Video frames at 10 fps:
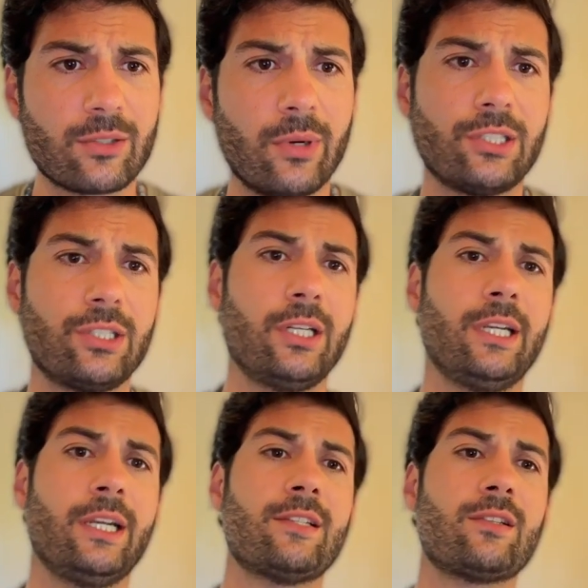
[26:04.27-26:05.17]
question
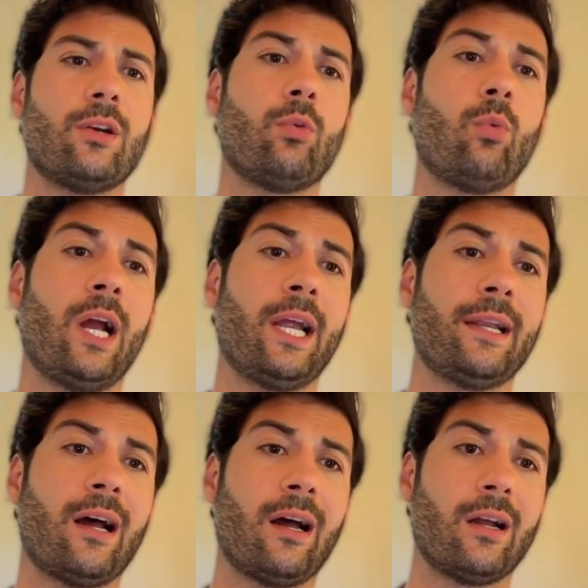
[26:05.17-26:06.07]
is
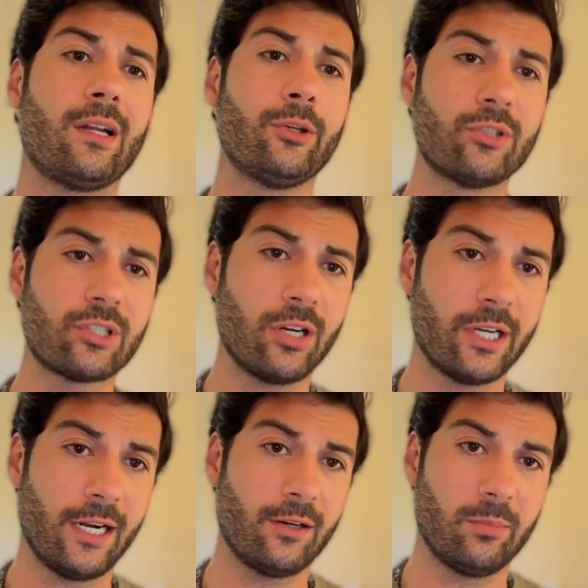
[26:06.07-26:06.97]
when you
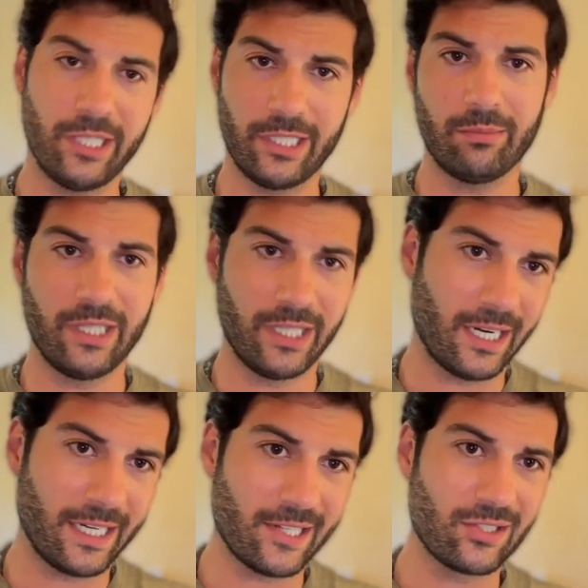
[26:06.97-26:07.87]
started out, meaning me,
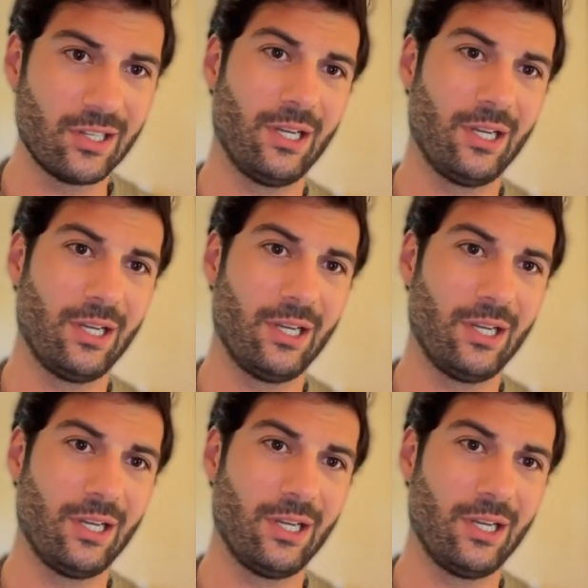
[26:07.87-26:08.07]
I guess,